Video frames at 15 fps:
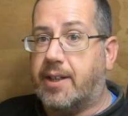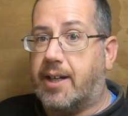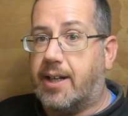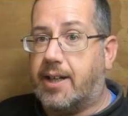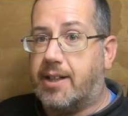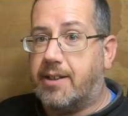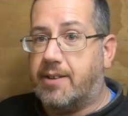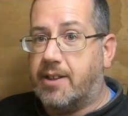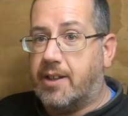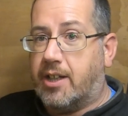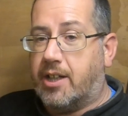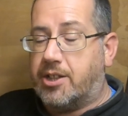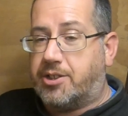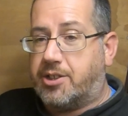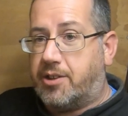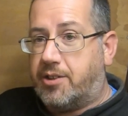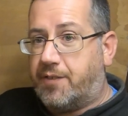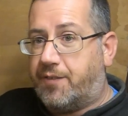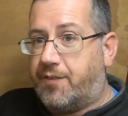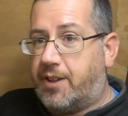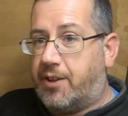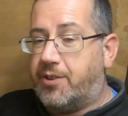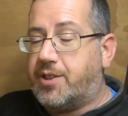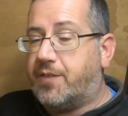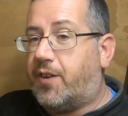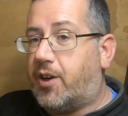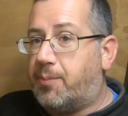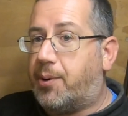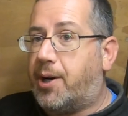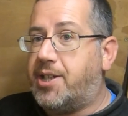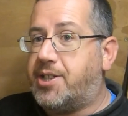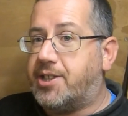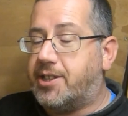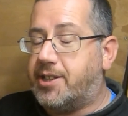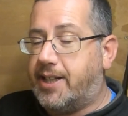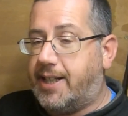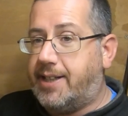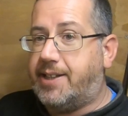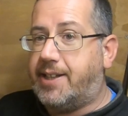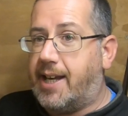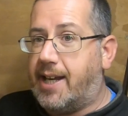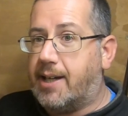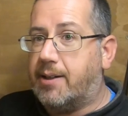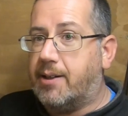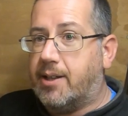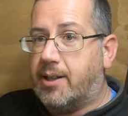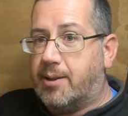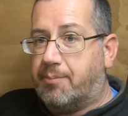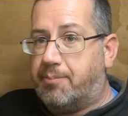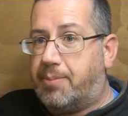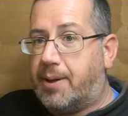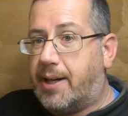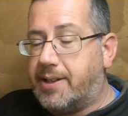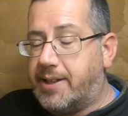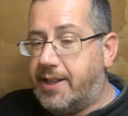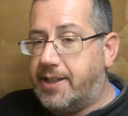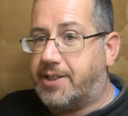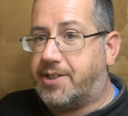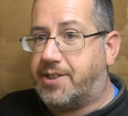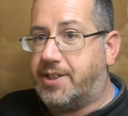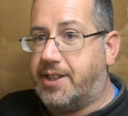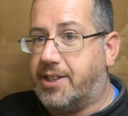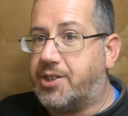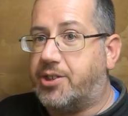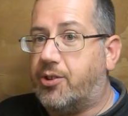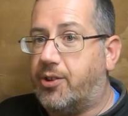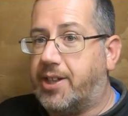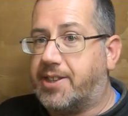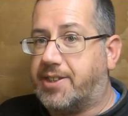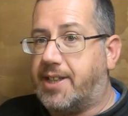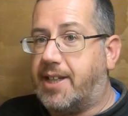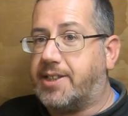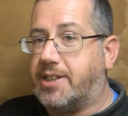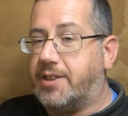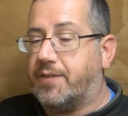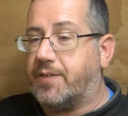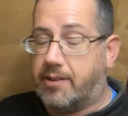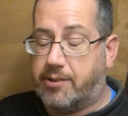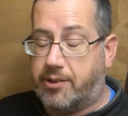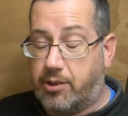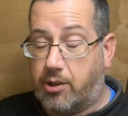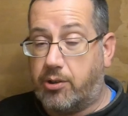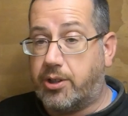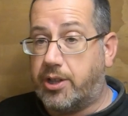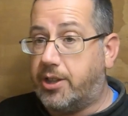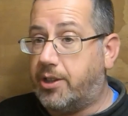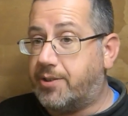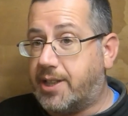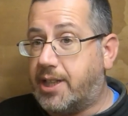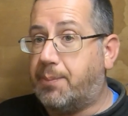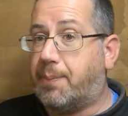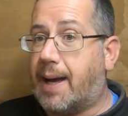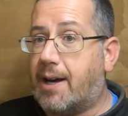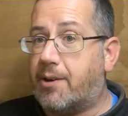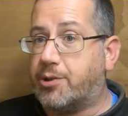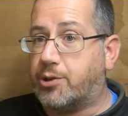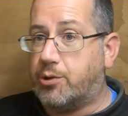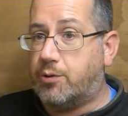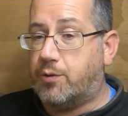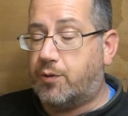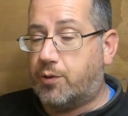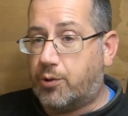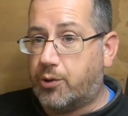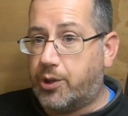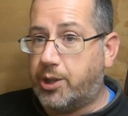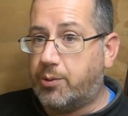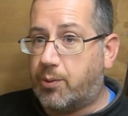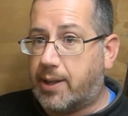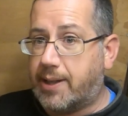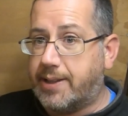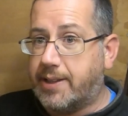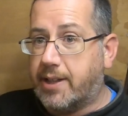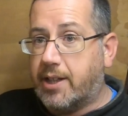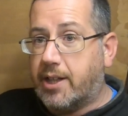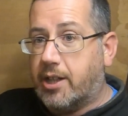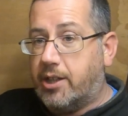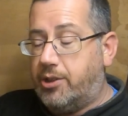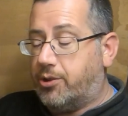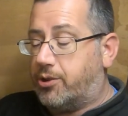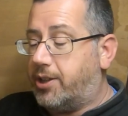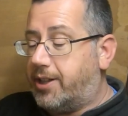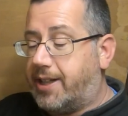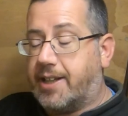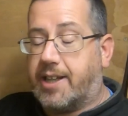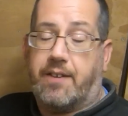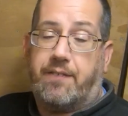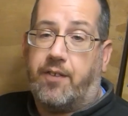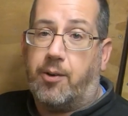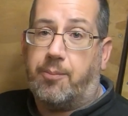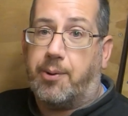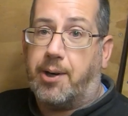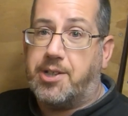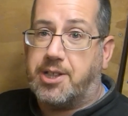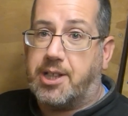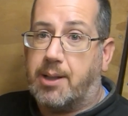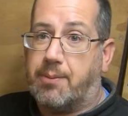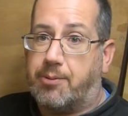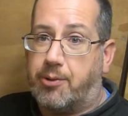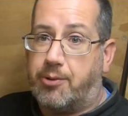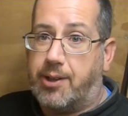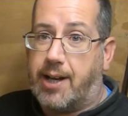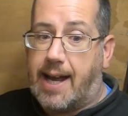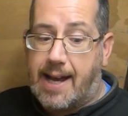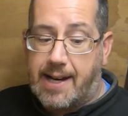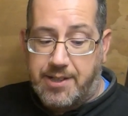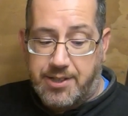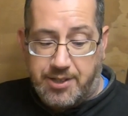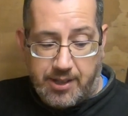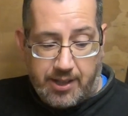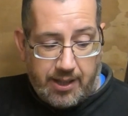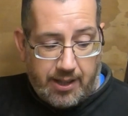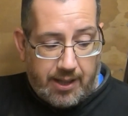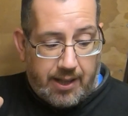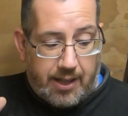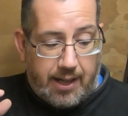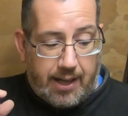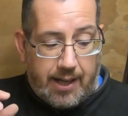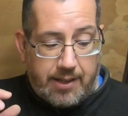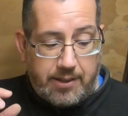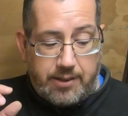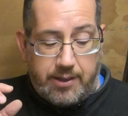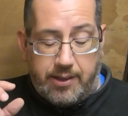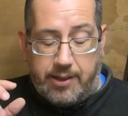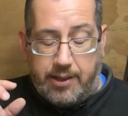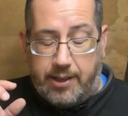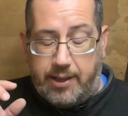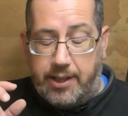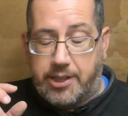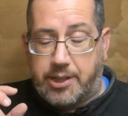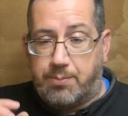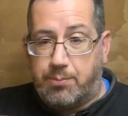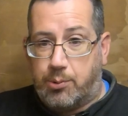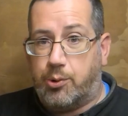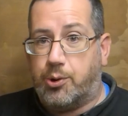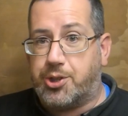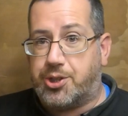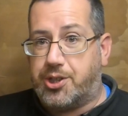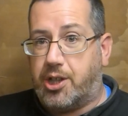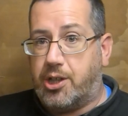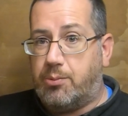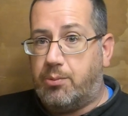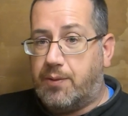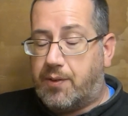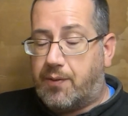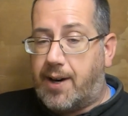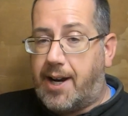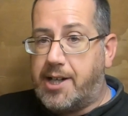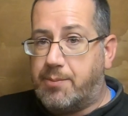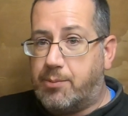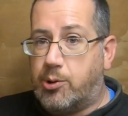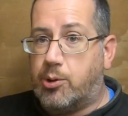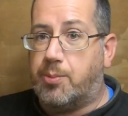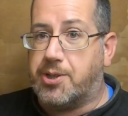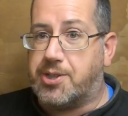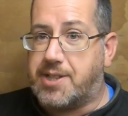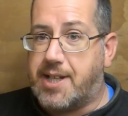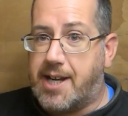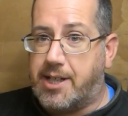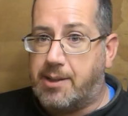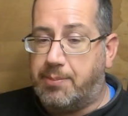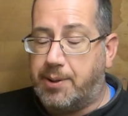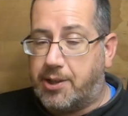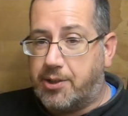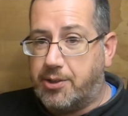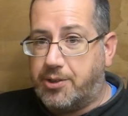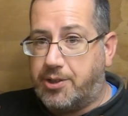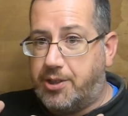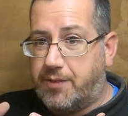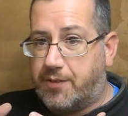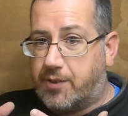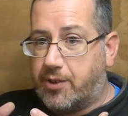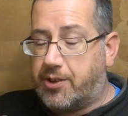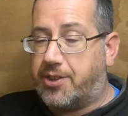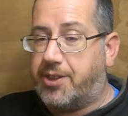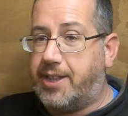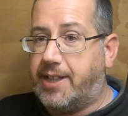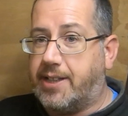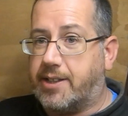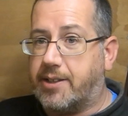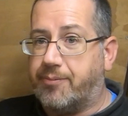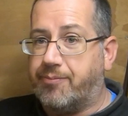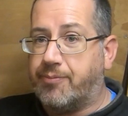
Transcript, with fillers: Uh, so the, there is a vibration in there, but it's it's not excessive. The longer you use any power tool for anyway, you're going to get that vibration come through your hands. And it's more so with a random orbit sander because you've got to think